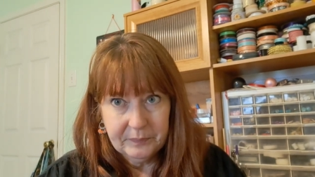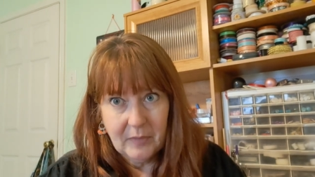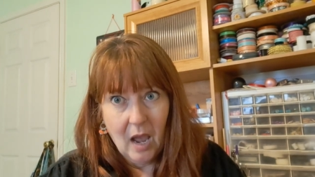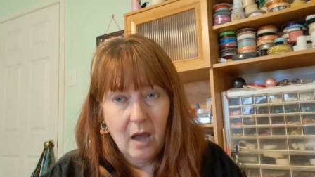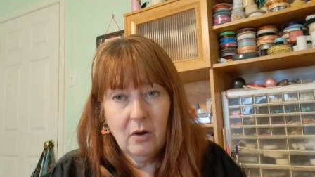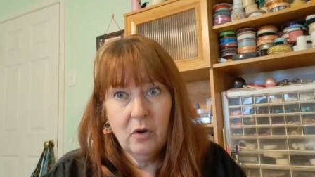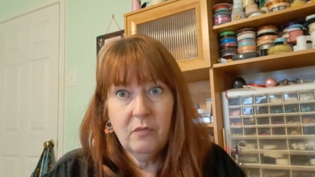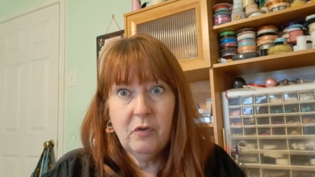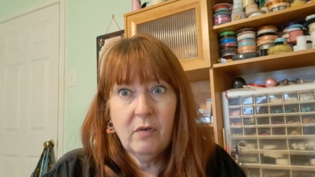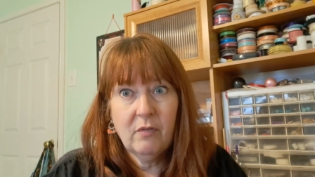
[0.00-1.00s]
Now, I don't know
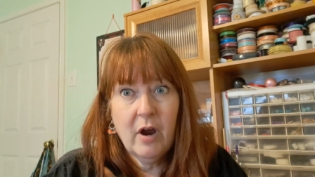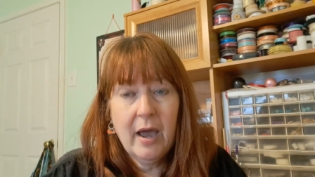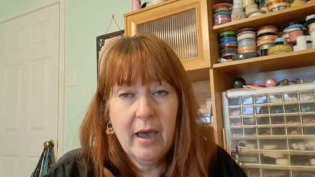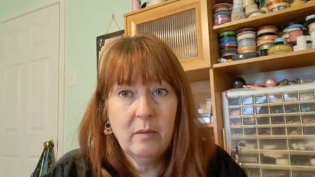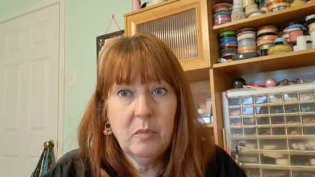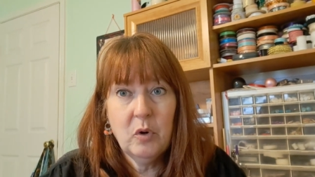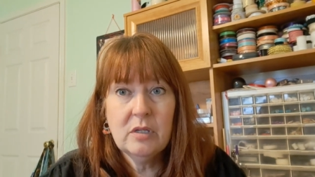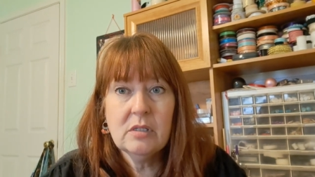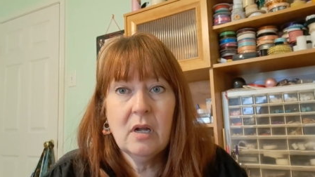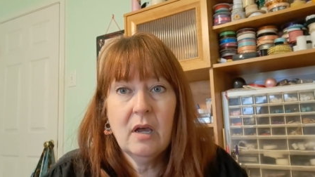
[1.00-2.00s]
if you've ever had
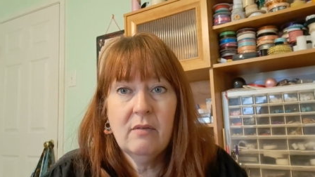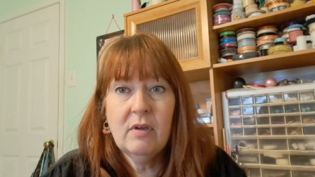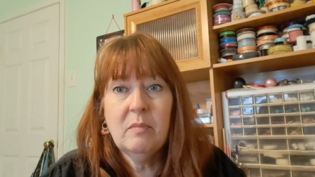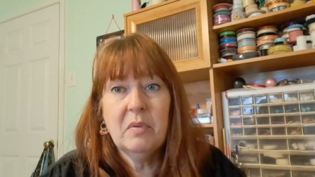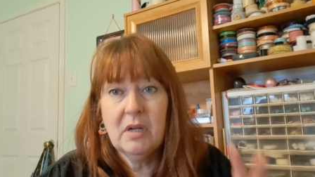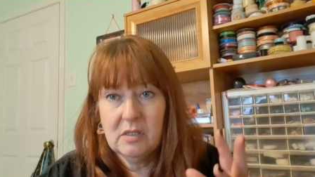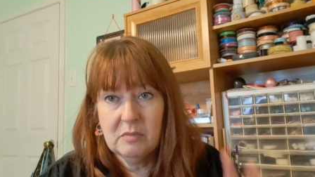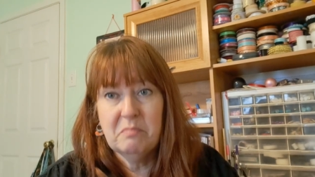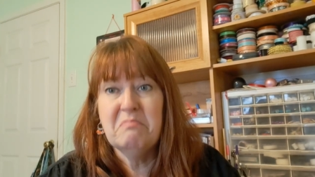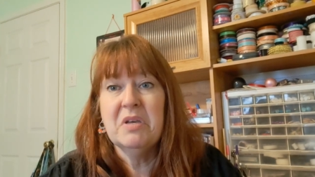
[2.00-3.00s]
poison ivy, but
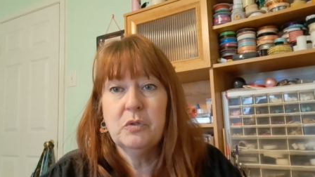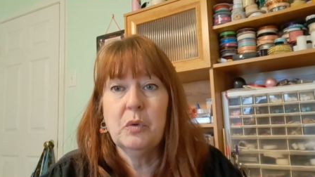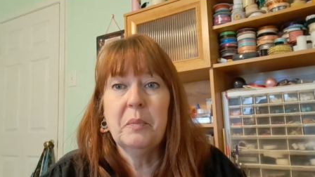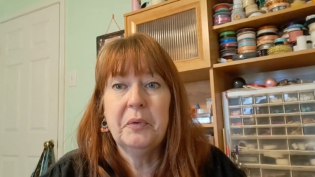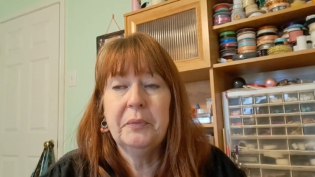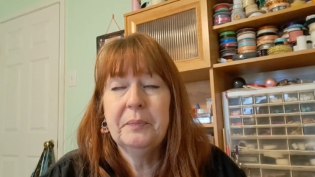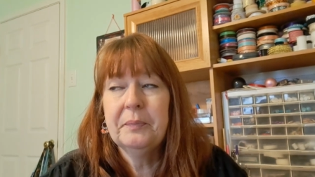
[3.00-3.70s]
it's miserable.